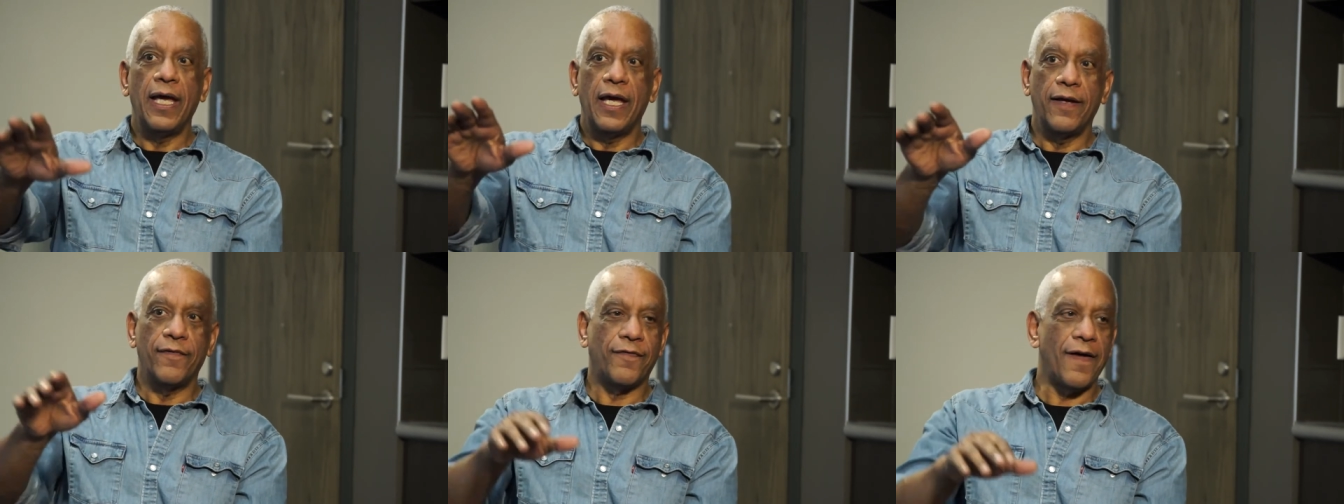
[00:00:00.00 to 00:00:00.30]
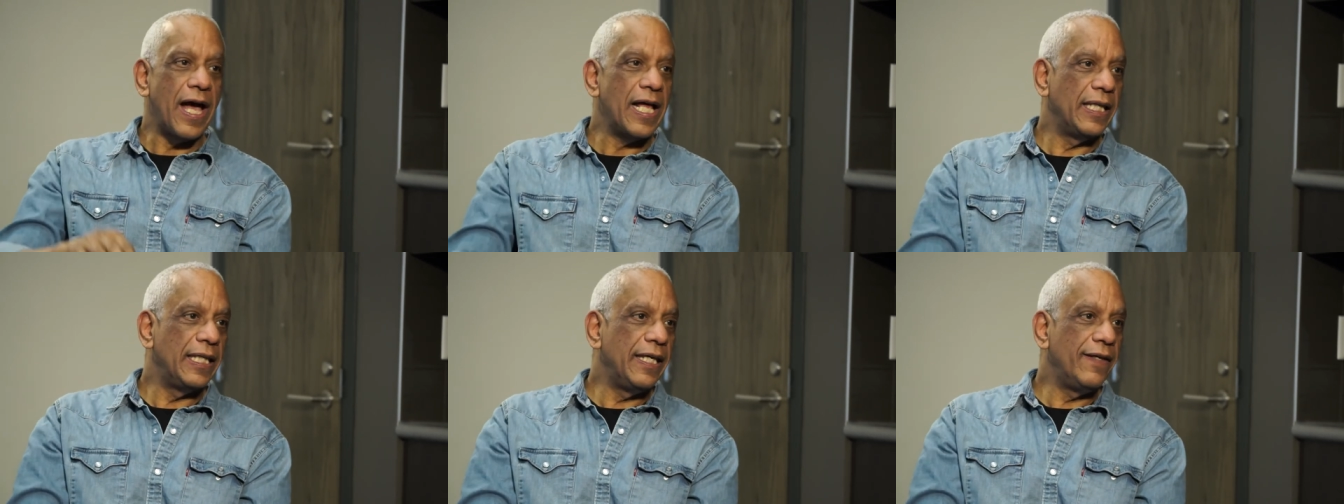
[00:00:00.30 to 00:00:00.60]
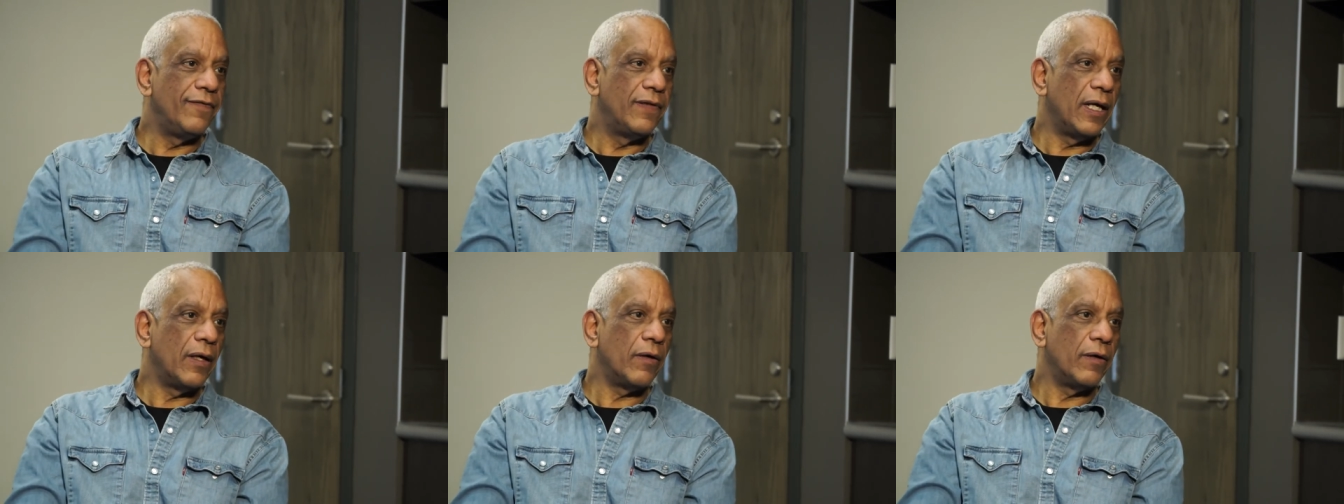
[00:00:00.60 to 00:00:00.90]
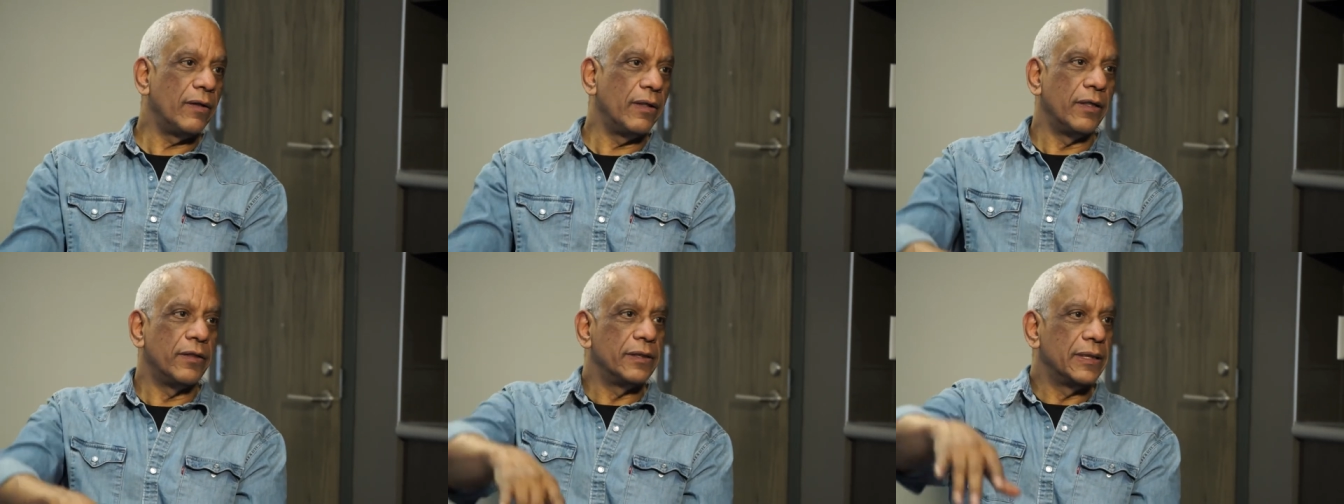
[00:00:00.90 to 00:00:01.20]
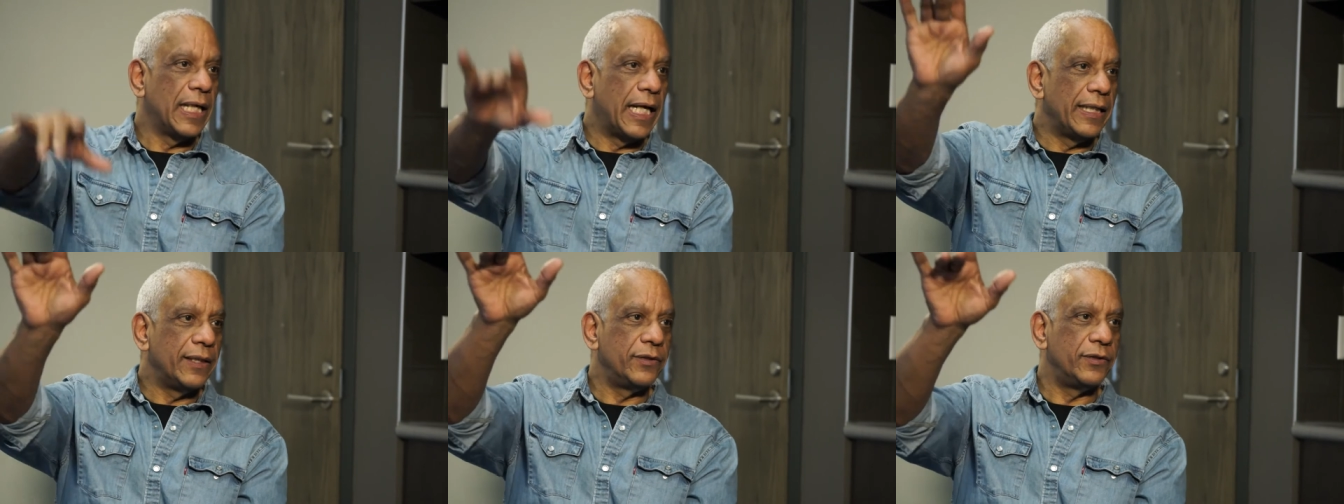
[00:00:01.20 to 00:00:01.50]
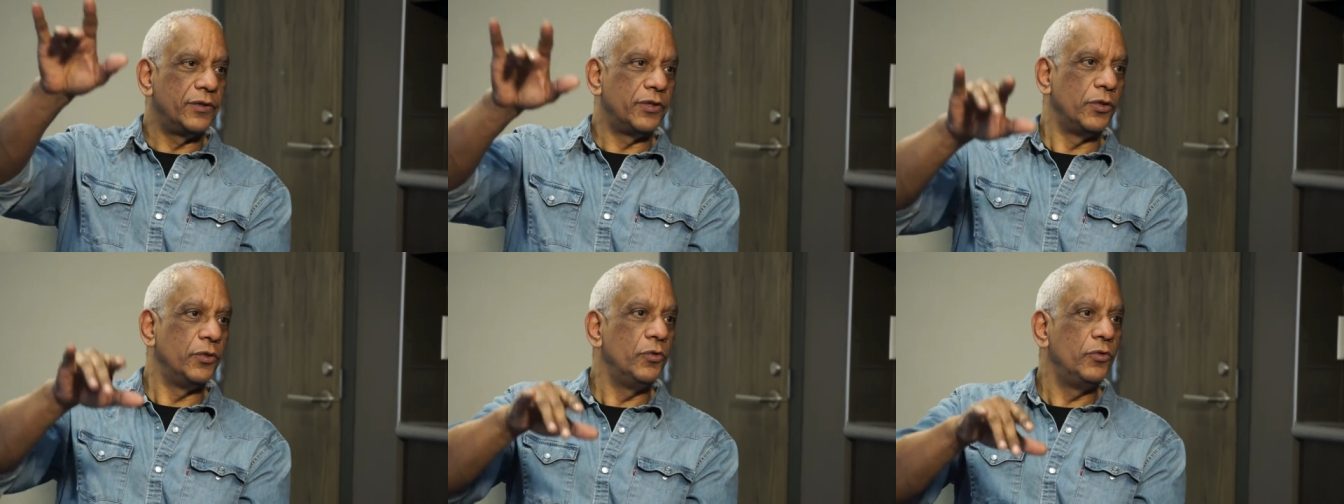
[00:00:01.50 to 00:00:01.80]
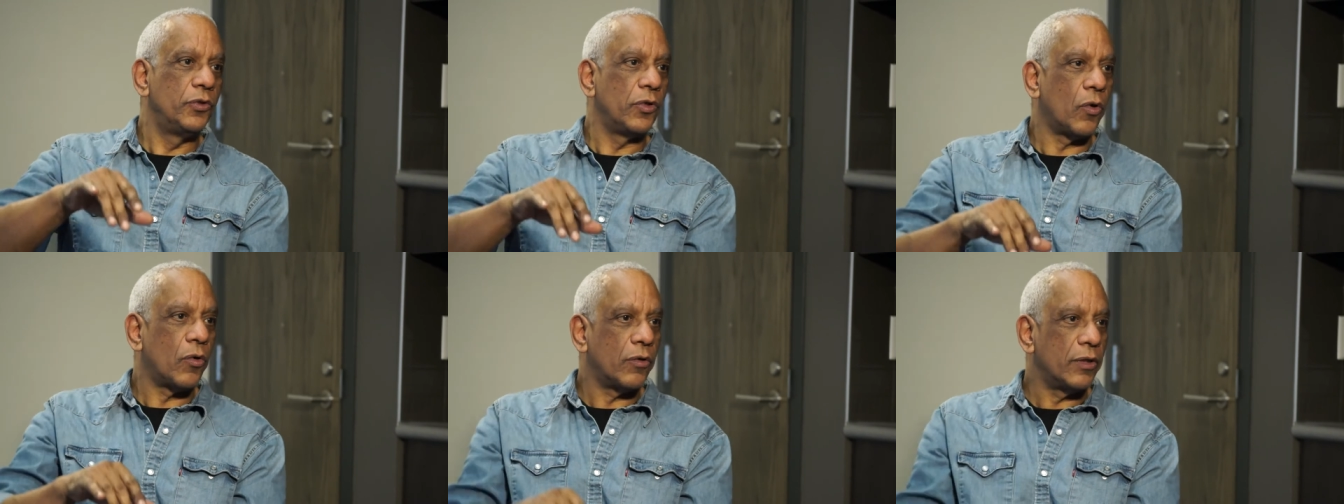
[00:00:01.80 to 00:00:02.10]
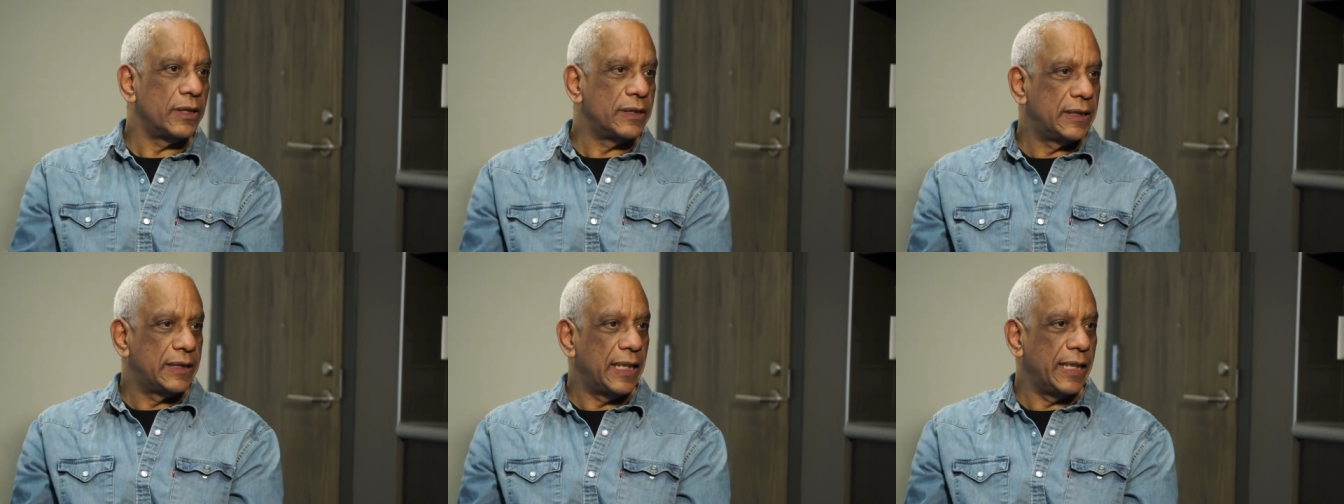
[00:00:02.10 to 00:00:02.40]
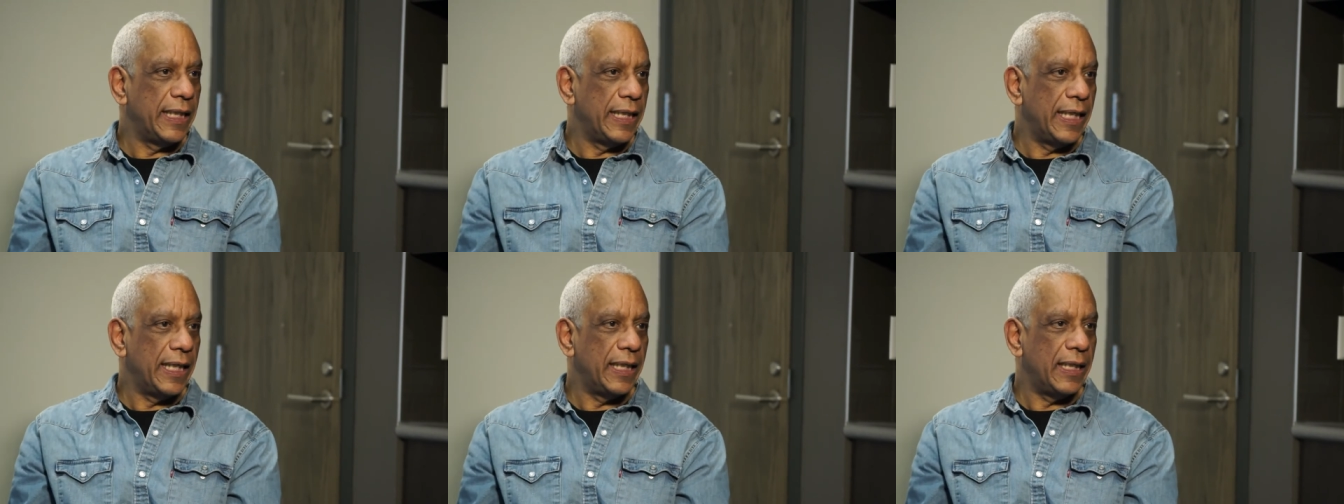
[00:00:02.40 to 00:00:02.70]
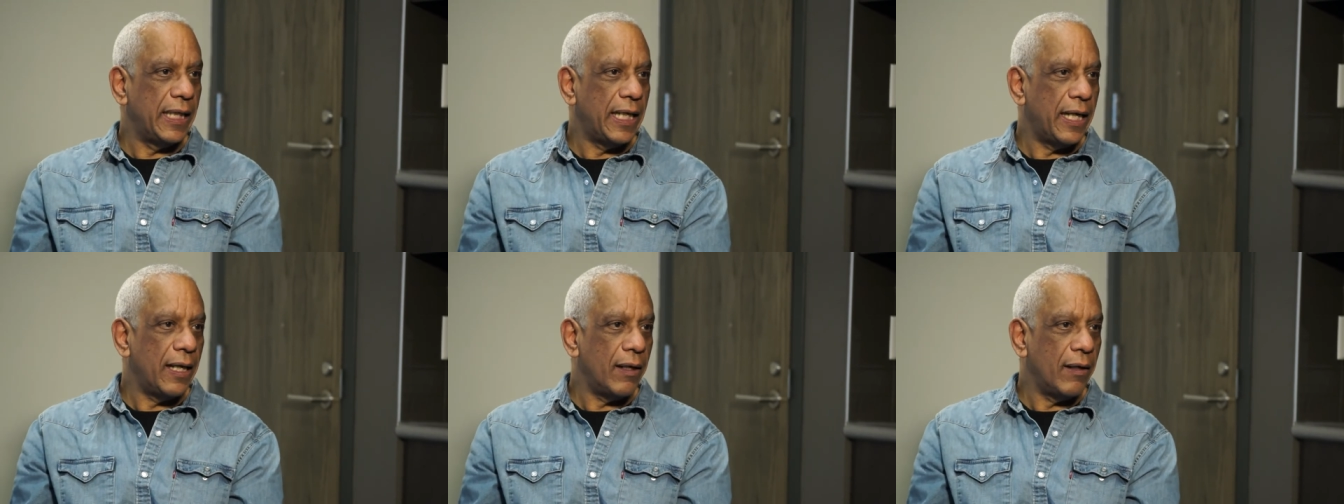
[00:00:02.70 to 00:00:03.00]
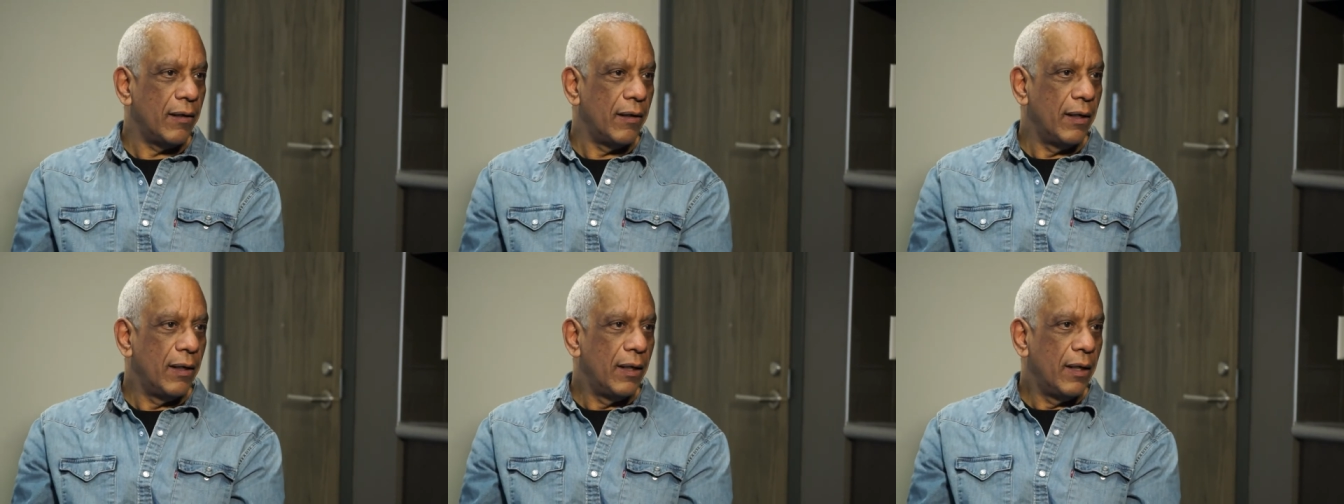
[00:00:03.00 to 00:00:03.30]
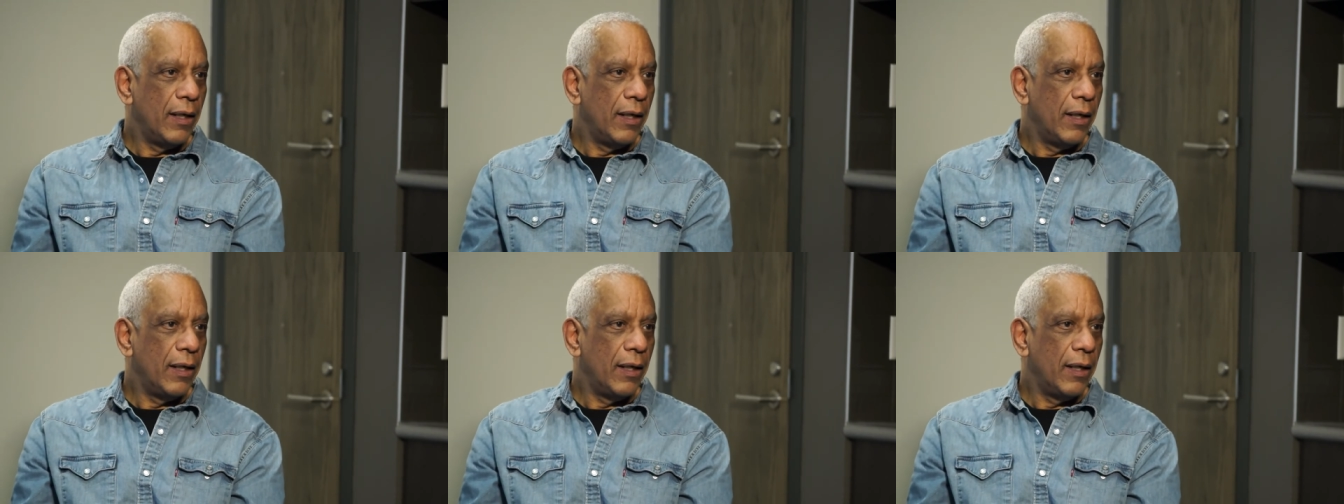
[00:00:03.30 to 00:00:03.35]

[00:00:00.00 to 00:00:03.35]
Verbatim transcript: if I leave there and there's like two doors sitting in there,